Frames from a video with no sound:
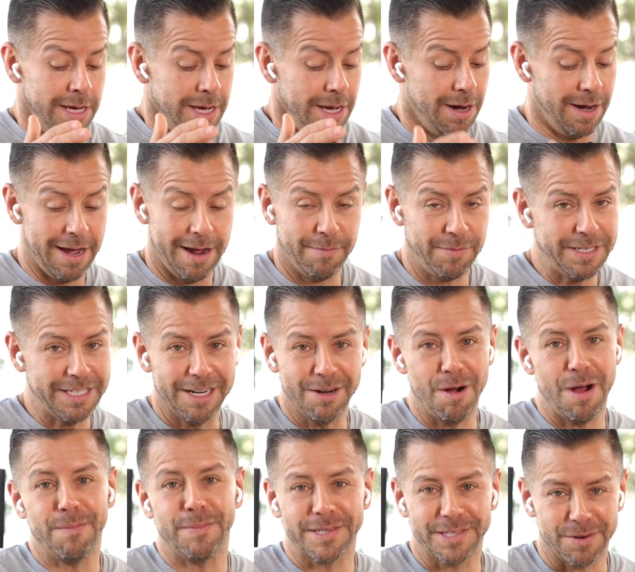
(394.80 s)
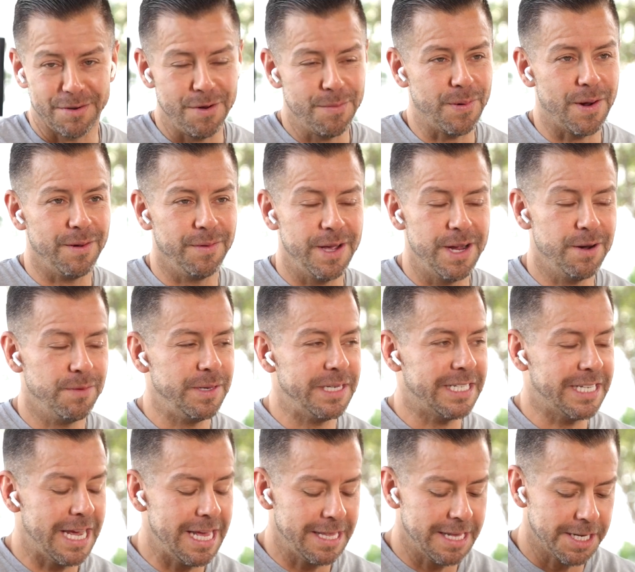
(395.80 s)
uh, every single episode, you probably hear me
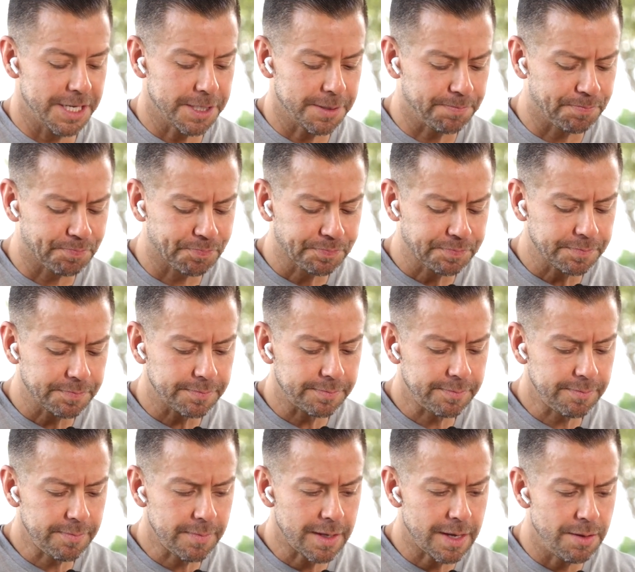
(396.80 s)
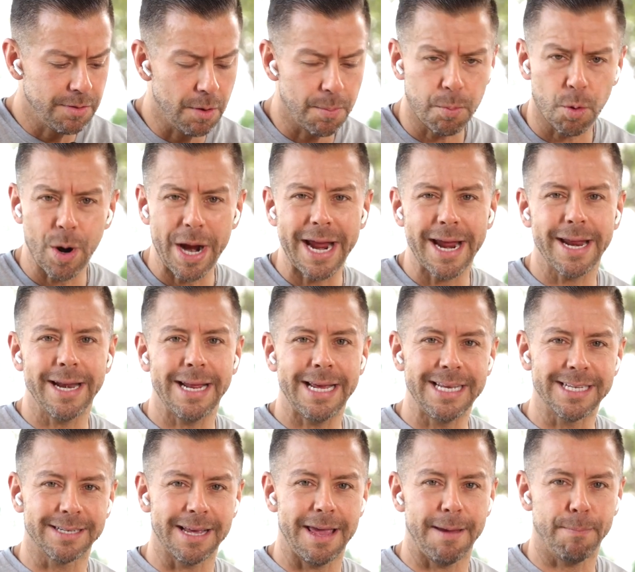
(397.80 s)
say this, the brain
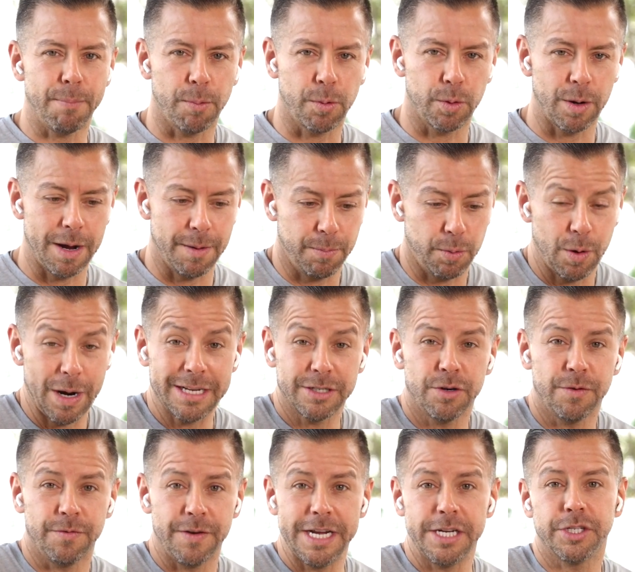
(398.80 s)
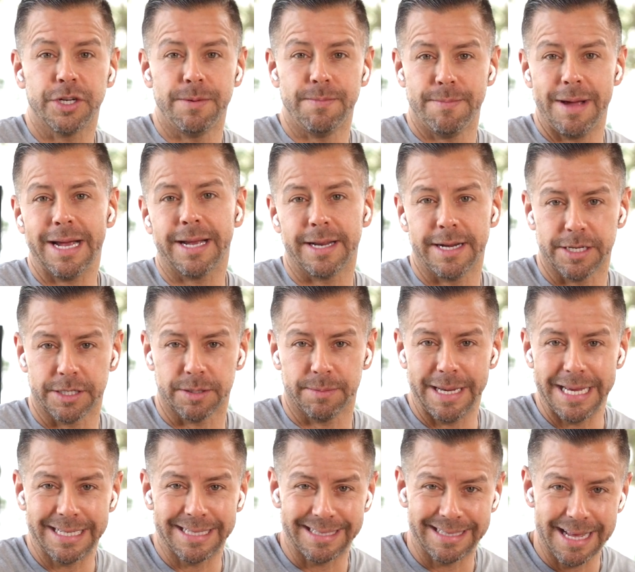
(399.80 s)
is a, pr a preservation mechanism.
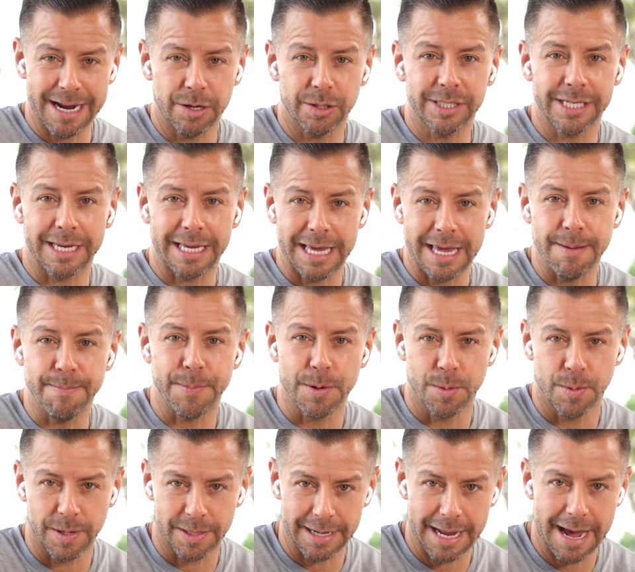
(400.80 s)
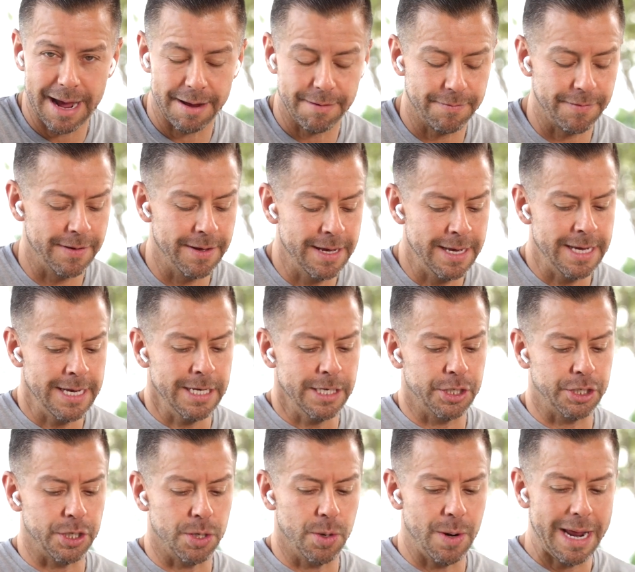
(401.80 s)
It's there to keep you alive.
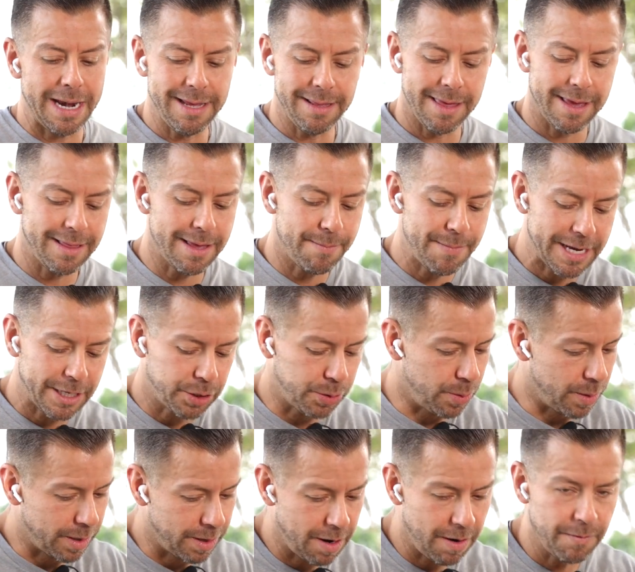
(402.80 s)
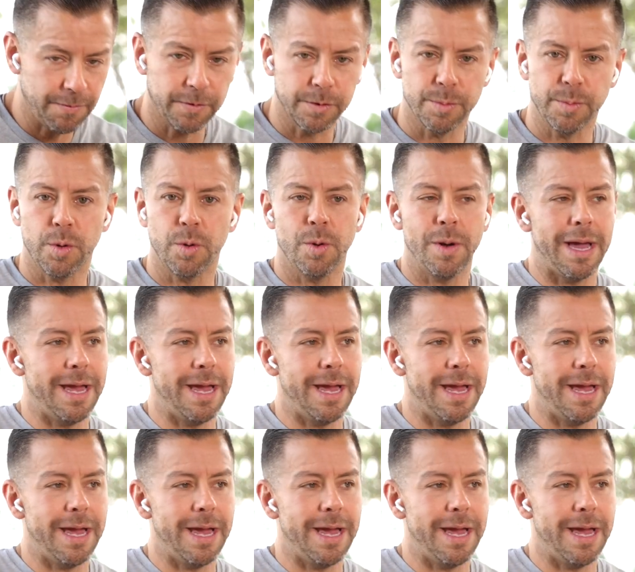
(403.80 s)
So anything that makes you uncomfortable,